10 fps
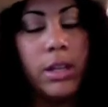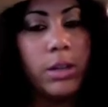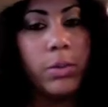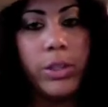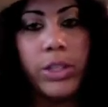
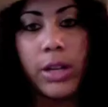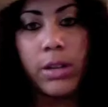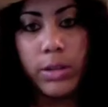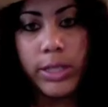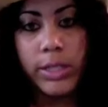which I'll
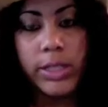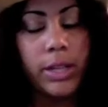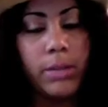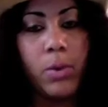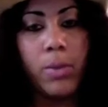go into and
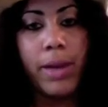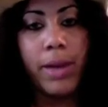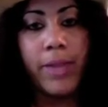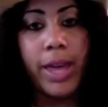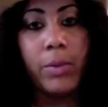tell you more
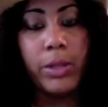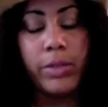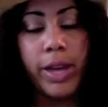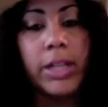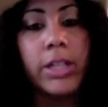about that, which
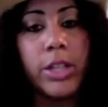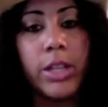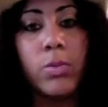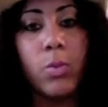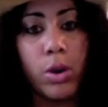Vanica
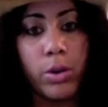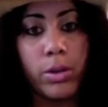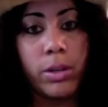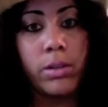does work.